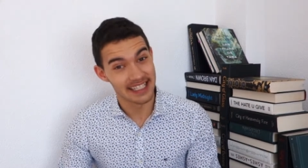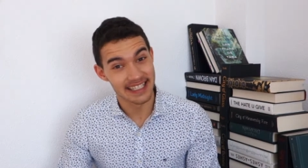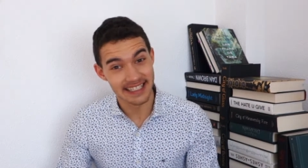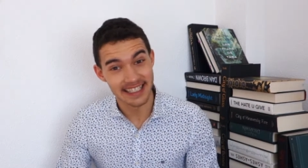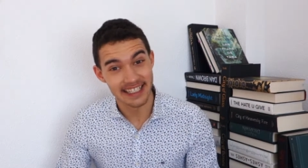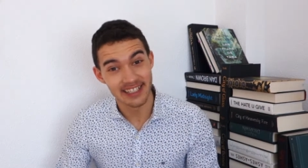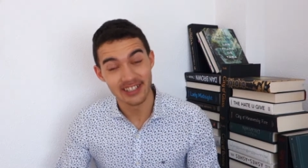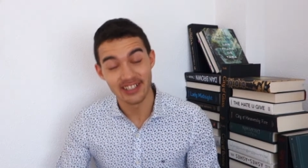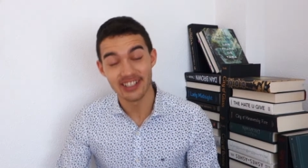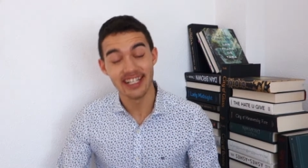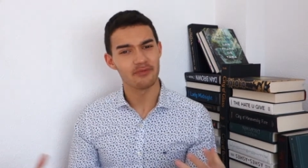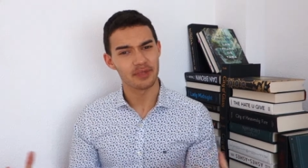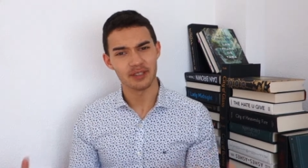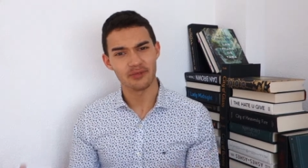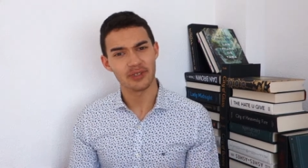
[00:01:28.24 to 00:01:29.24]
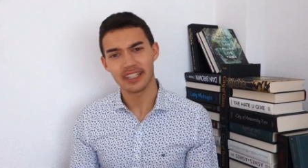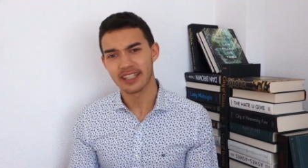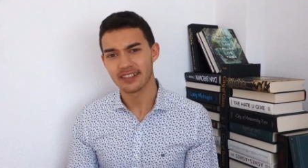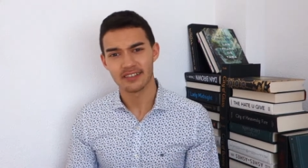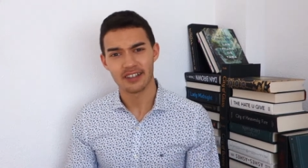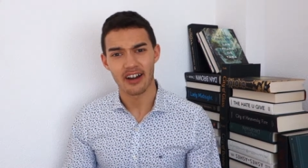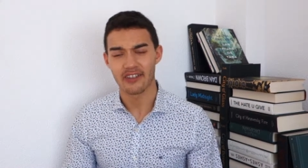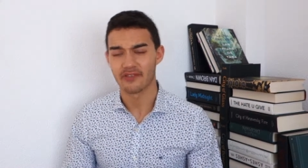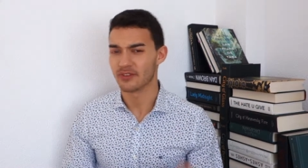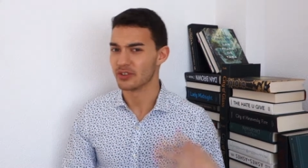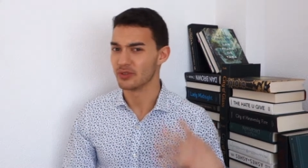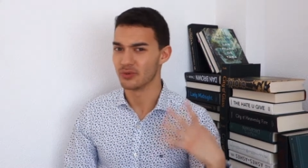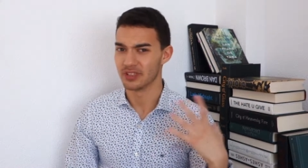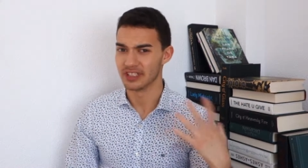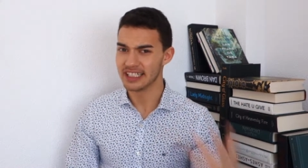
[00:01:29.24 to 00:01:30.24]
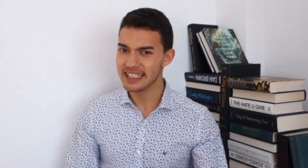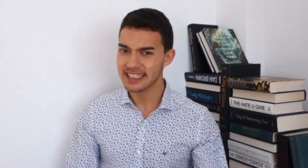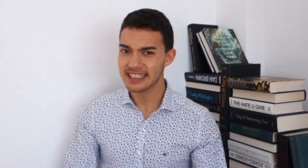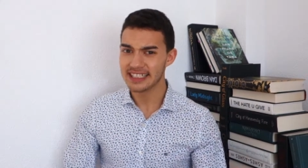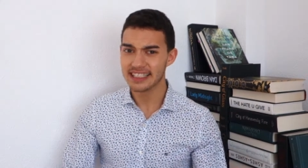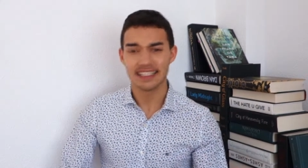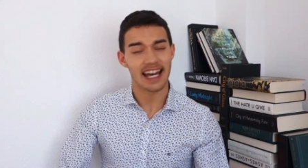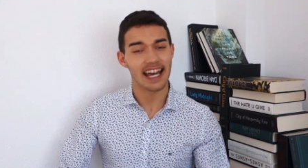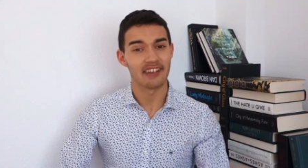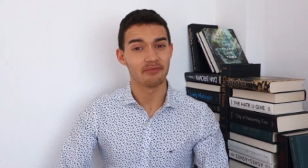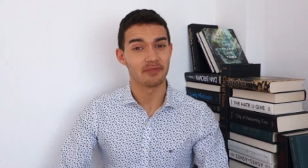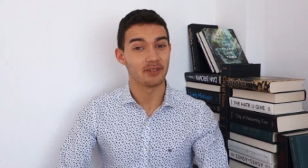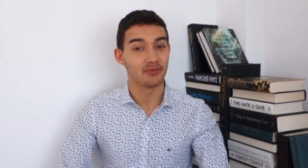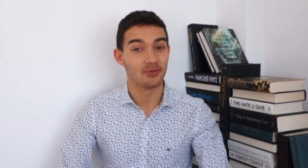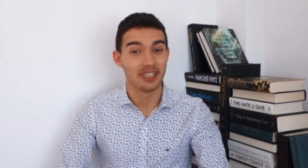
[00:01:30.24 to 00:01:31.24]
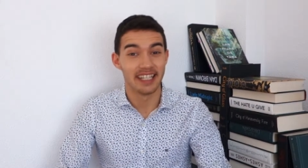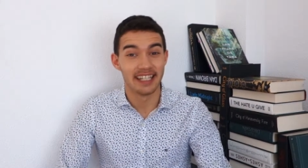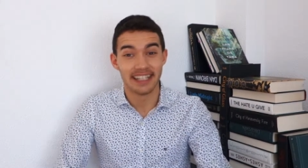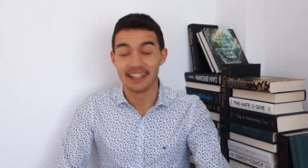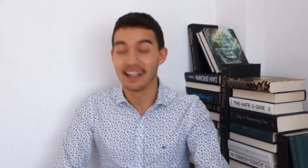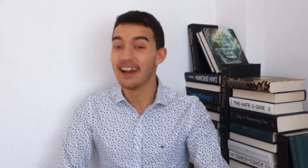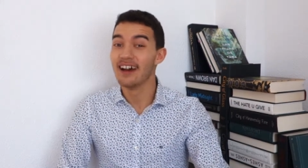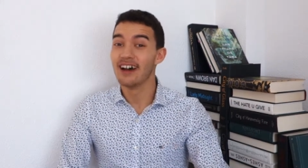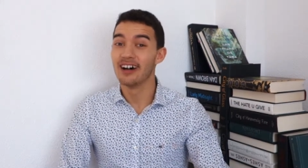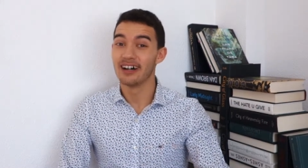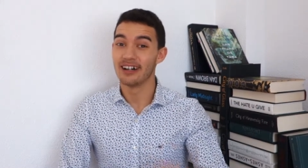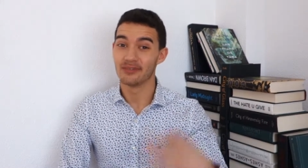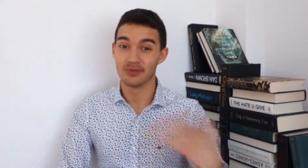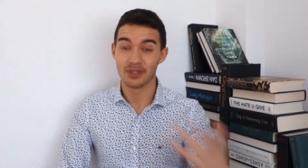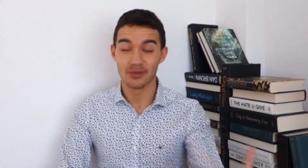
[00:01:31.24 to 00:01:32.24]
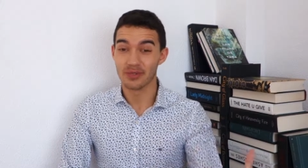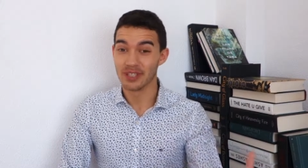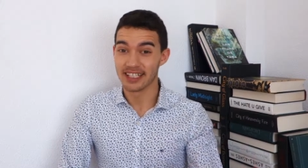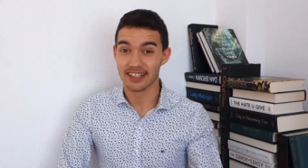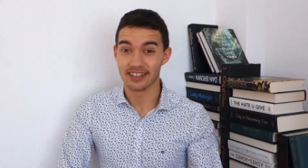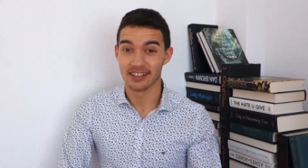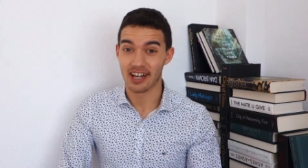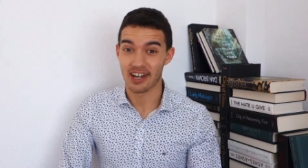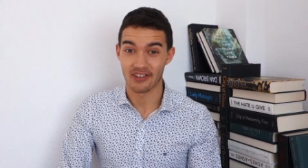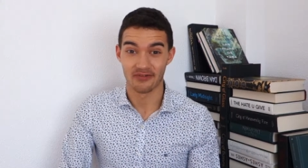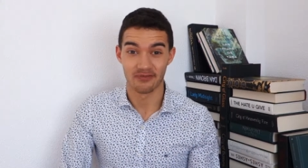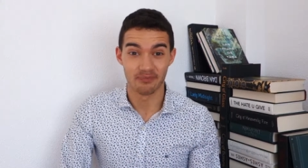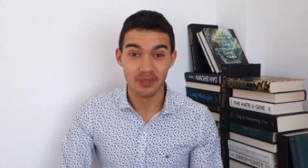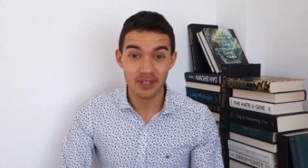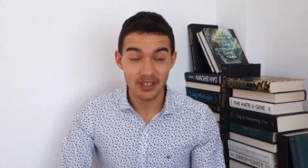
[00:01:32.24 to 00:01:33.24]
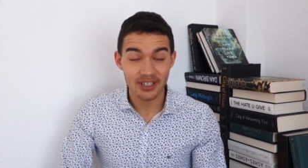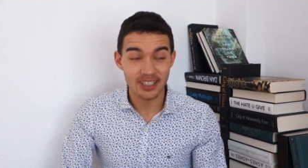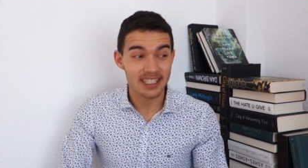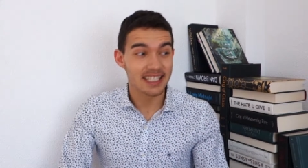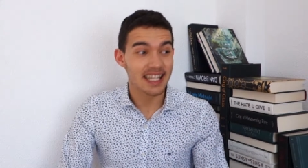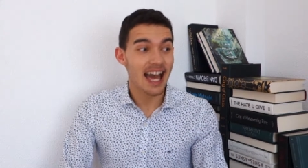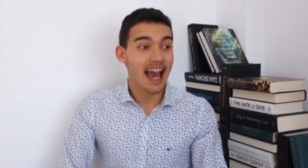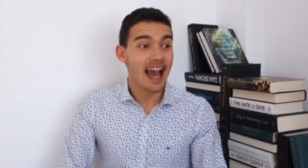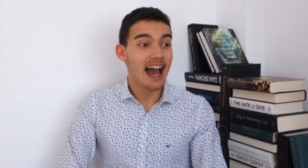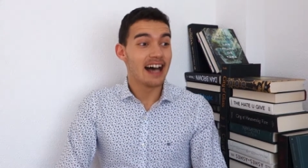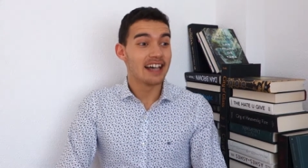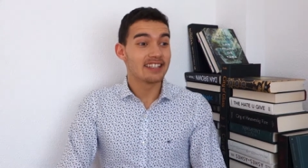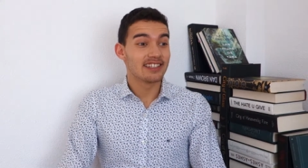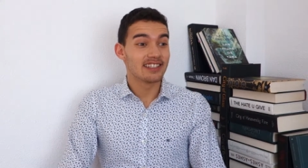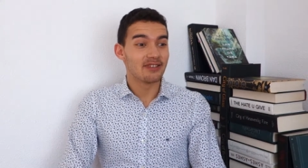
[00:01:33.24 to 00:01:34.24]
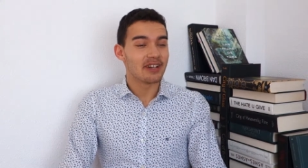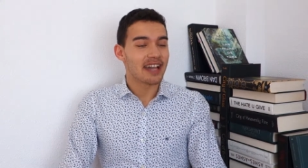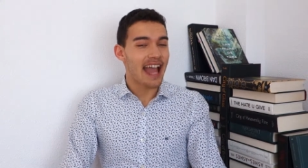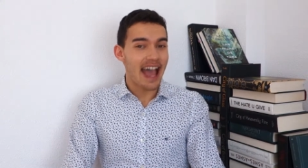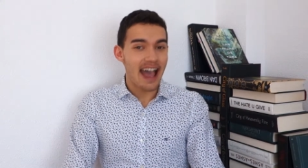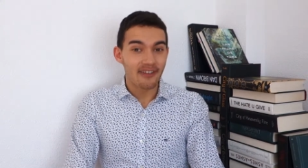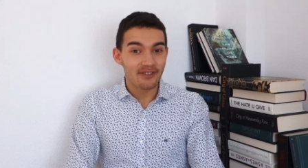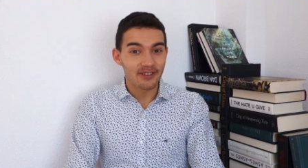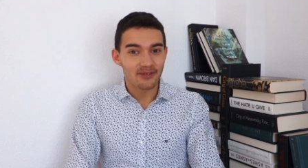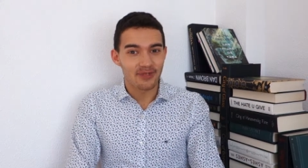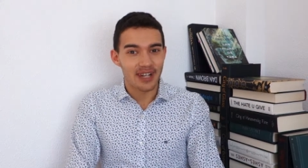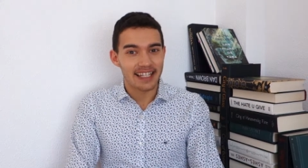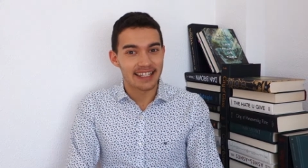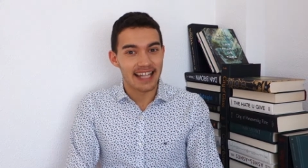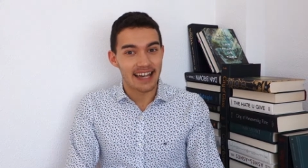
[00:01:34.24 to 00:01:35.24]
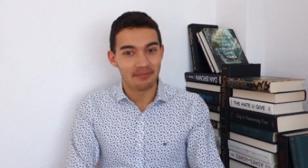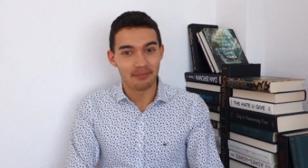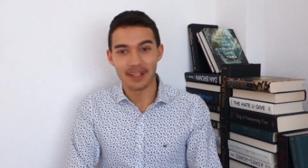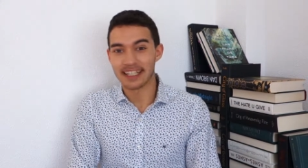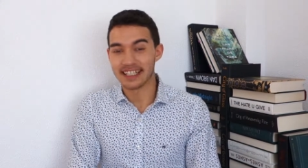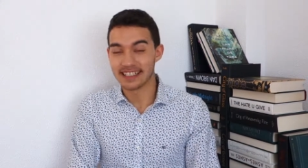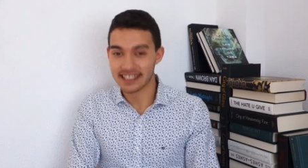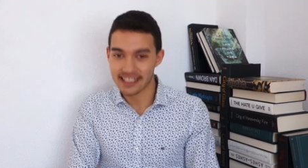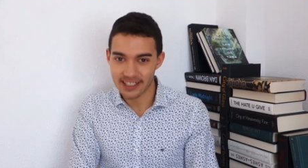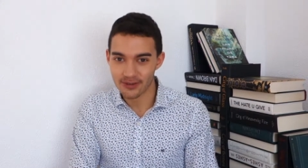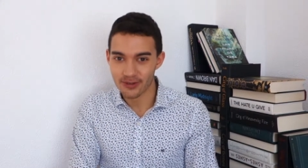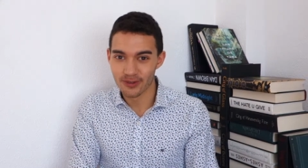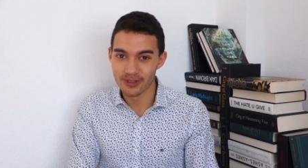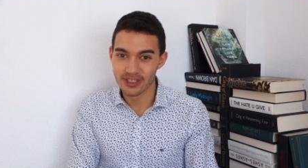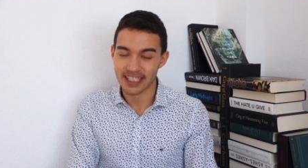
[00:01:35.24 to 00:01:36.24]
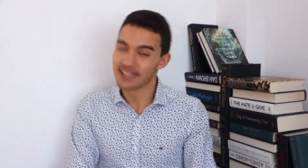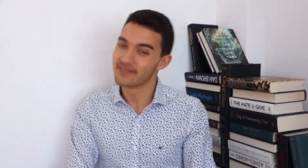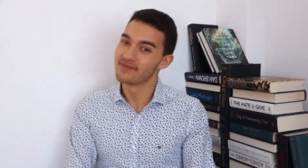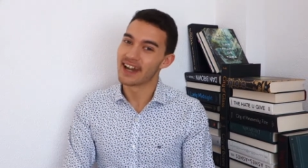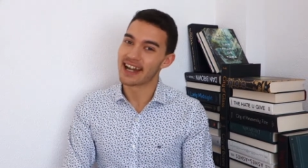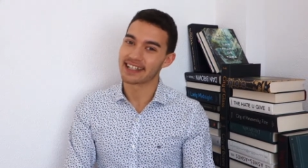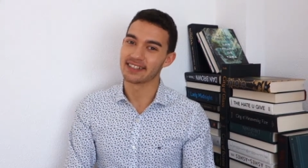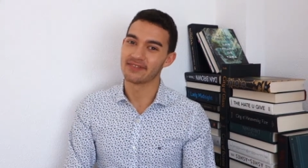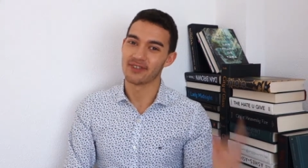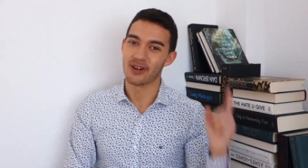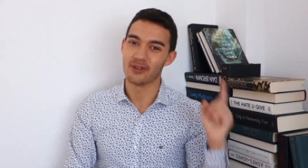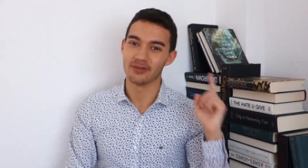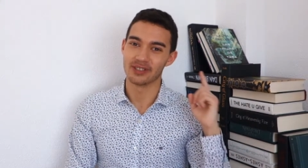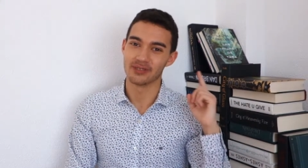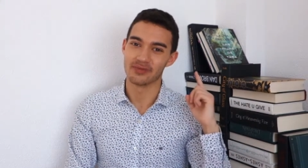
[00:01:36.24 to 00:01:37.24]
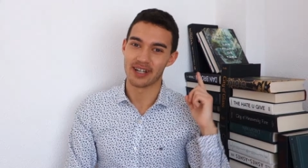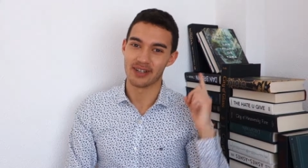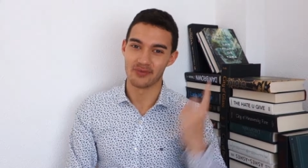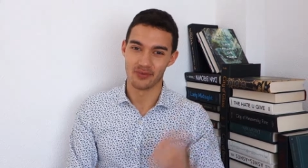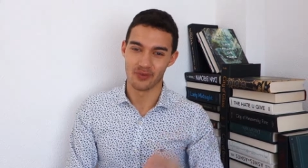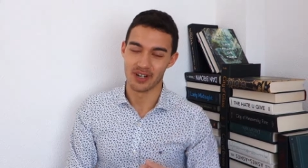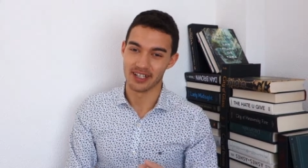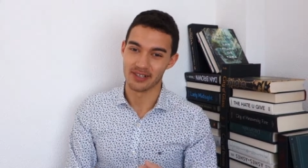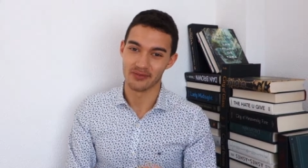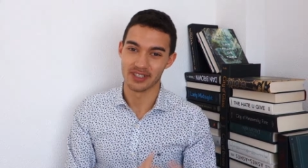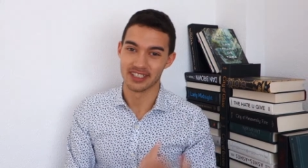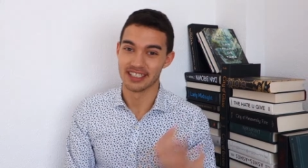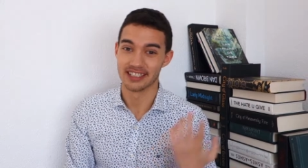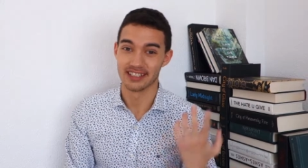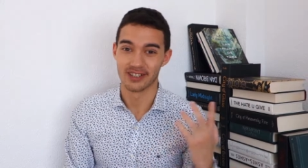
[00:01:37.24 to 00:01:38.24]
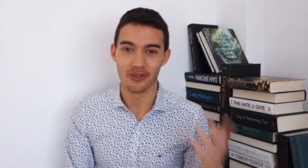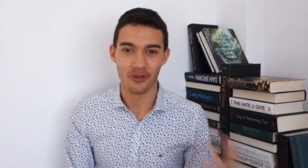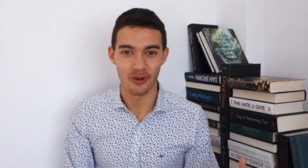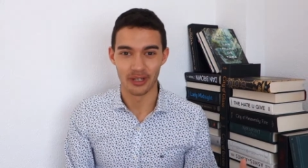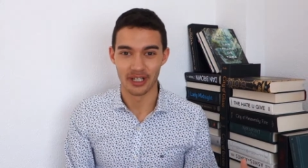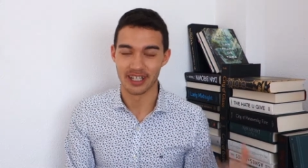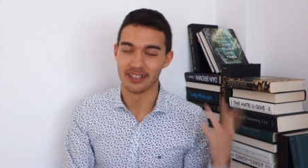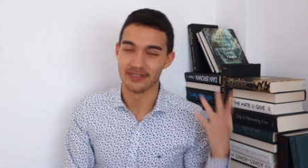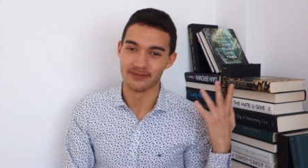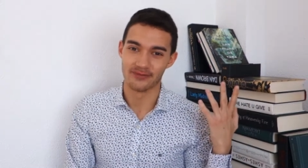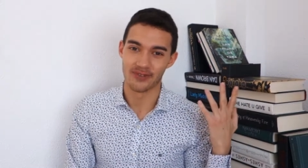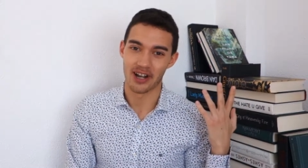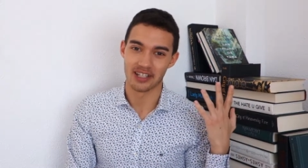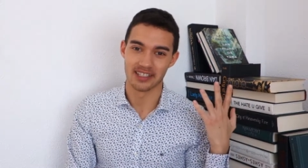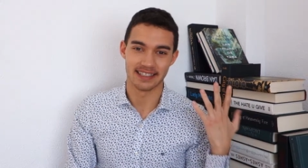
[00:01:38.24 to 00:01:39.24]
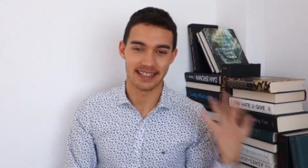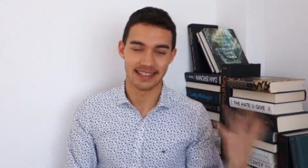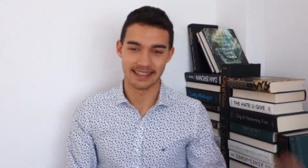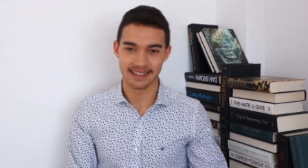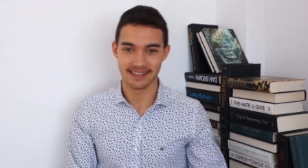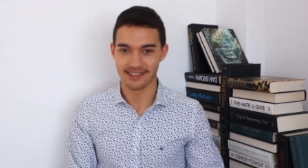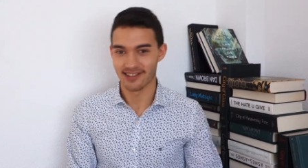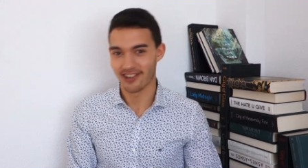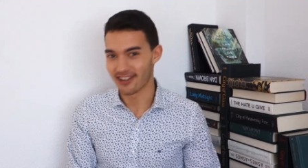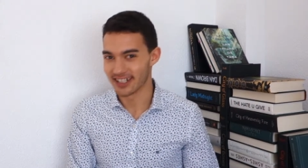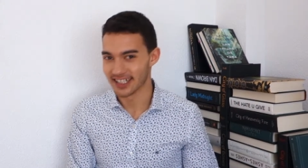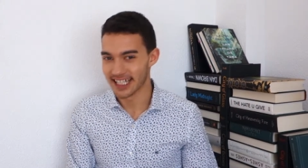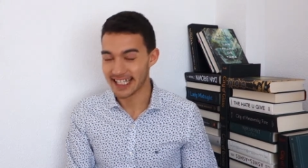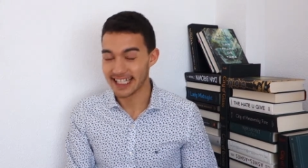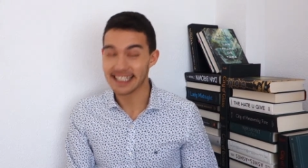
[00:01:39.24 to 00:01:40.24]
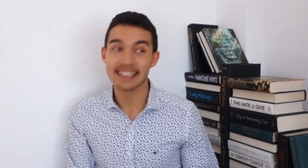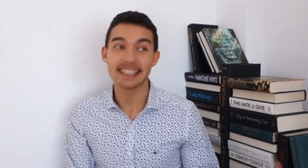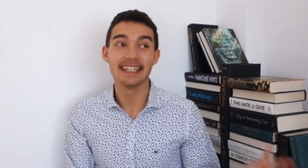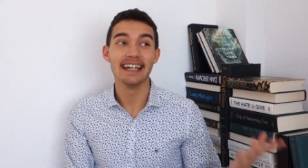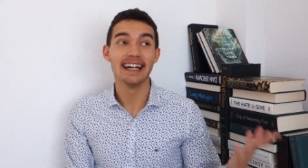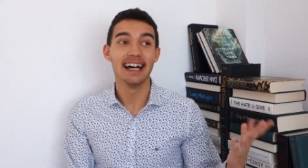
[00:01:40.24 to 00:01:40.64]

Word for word: this year. I've been reading a lot of new releases, I've been reading, rereading a lot of books, so I haven't read that many sequels. In fact, I've only read one, which is A Court of Frost and Starlight,